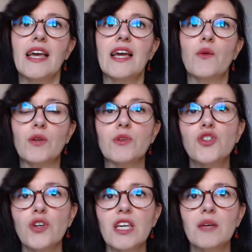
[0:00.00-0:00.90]
When we're
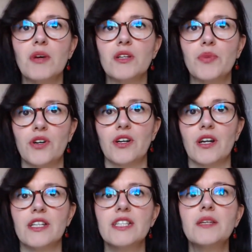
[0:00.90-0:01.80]
talking about
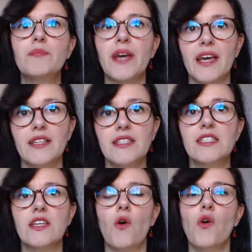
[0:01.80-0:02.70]
burnout, it
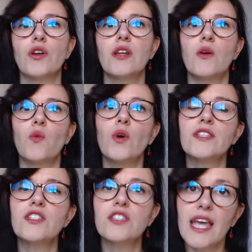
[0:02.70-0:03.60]
depends on
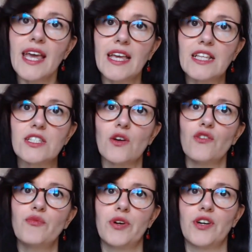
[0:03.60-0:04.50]
what stage
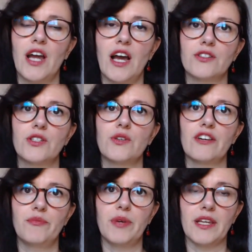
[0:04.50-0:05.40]
of burnout you
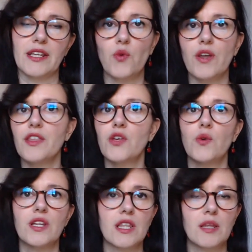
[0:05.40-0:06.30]
have been, whether you
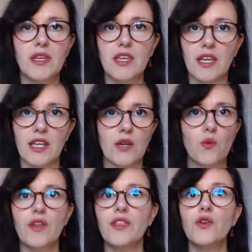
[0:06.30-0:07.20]
are in the beginning,
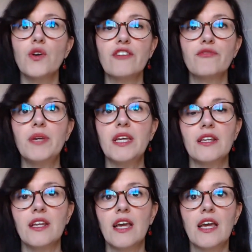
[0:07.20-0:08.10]
whether you have
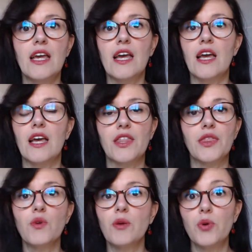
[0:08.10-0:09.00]
been
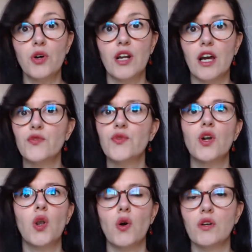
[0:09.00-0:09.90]
through a burnout
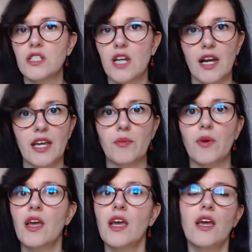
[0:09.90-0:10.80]
for a long time,
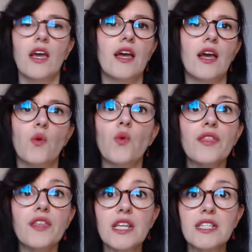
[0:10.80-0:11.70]

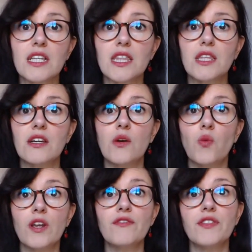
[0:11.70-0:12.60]
whether it's at one of